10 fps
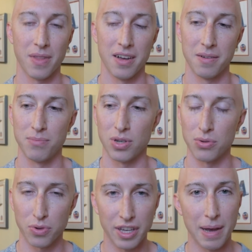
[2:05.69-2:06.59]
So I
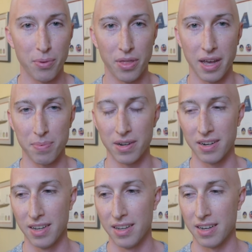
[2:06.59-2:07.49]
was really happy with that,
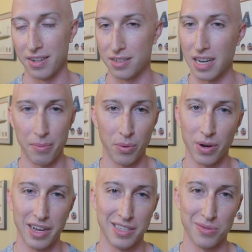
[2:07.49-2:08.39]
but
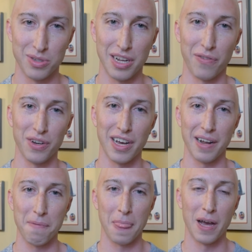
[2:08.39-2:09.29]
timing-wise, it was definitely
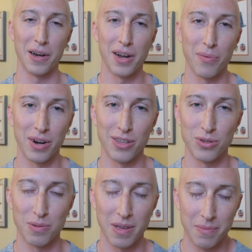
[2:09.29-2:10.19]
not what it
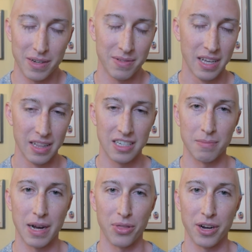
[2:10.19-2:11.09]
used to be, but at least
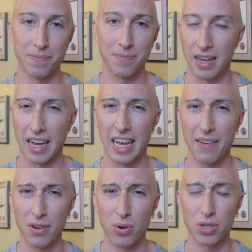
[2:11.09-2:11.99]
I'm out there. I
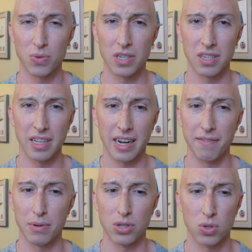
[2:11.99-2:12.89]
have noticed recently that
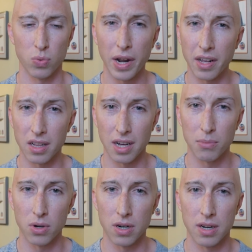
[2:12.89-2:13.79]
I've been sweating a lot
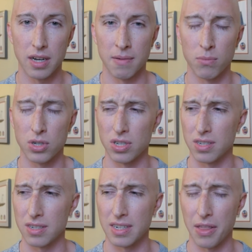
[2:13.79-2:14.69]
more, which
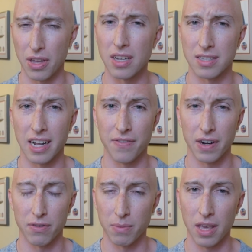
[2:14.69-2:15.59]
is, I think, a side
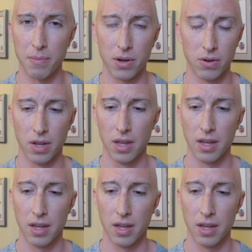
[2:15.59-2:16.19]
effect from chemo.